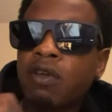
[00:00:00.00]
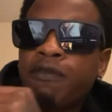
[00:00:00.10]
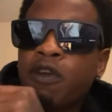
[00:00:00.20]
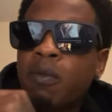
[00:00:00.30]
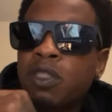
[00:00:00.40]
You
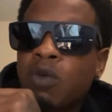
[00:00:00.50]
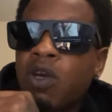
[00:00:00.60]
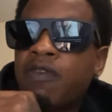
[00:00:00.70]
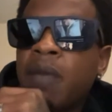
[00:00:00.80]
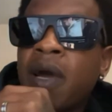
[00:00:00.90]
feel me? To
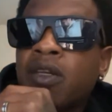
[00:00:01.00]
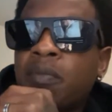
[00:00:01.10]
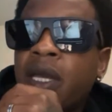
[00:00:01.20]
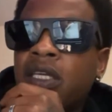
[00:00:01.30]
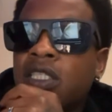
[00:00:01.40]
we they about to
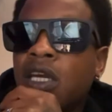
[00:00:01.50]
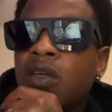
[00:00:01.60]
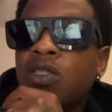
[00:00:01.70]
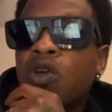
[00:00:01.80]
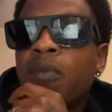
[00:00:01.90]
make a
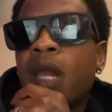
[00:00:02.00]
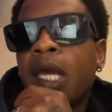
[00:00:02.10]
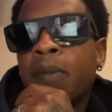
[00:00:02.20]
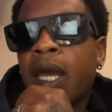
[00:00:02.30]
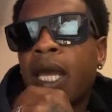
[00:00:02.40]
turn. So I'm
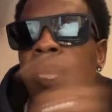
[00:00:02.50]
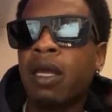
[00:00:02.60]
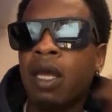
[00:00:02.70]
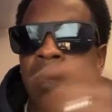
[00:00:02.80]
like, man.